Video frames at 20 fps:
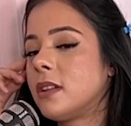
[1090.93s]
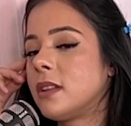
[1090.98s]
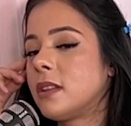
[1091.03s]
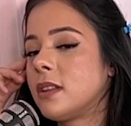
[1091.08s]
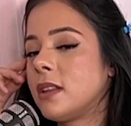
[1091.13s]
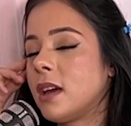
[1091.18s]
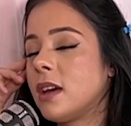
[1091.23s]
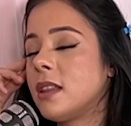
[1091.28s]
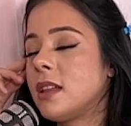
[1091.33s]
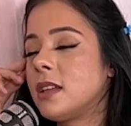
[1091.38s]

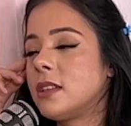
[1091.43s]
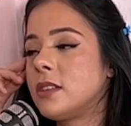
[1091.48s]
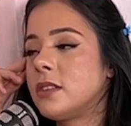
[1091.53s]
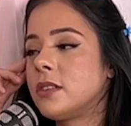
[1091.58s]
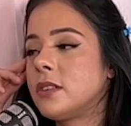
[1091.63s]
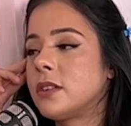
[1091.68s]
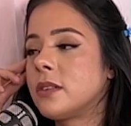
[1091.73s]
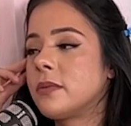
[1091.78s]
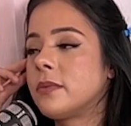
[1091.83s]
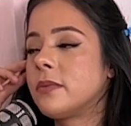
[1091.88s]
Yeah,
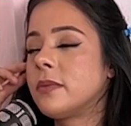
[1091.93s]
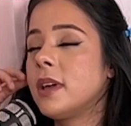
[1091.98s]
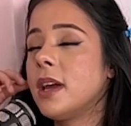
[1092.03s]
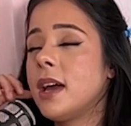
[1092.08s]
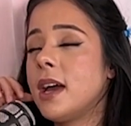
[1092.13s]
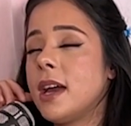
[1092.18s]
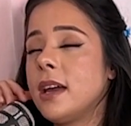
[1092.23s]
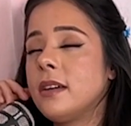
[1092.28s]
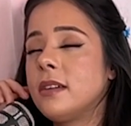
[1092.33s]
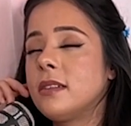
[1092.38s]
that's true.
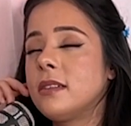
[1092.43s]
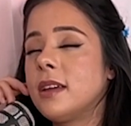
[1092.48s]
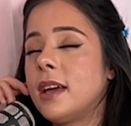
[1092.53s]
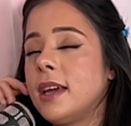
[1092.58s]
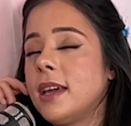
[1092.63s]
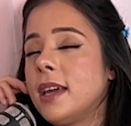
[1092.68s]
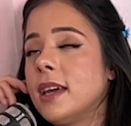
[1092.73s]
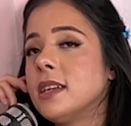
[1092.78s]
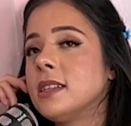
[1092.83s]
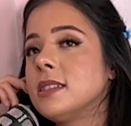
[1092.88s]
Yeah,
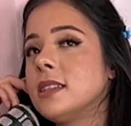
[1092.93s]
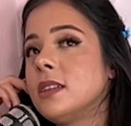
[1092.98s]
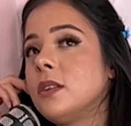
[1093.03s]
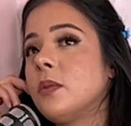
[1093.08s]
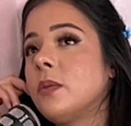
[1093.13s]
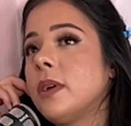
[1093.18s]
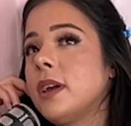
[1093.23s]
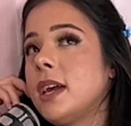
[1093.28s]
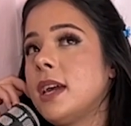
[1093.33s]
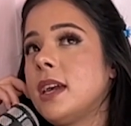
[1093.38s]
I guess in a
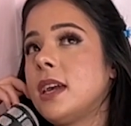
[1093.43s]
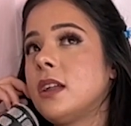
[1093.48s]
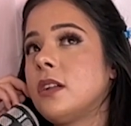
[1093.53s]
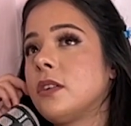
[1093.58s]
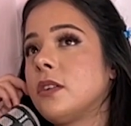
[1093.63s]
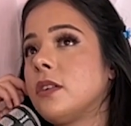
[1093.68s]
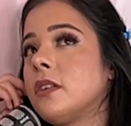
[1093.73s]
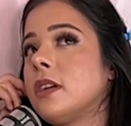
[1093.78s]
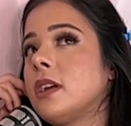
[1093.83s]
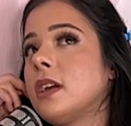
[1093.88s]
way I can
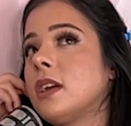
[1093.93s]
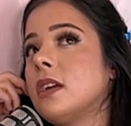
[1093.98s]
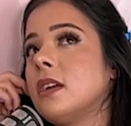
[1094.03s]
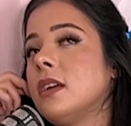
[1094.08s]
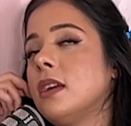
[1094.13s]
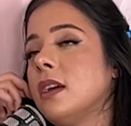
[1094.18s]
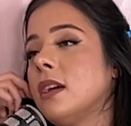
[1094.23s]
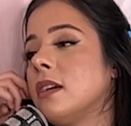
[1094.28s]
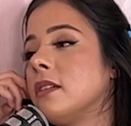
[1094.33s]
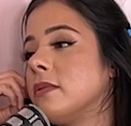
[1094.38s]
agree.
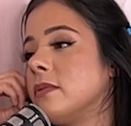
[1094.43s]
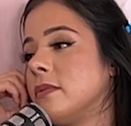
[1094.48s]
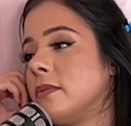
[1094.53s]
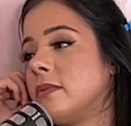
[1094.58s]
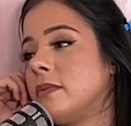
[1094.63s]
Yeah.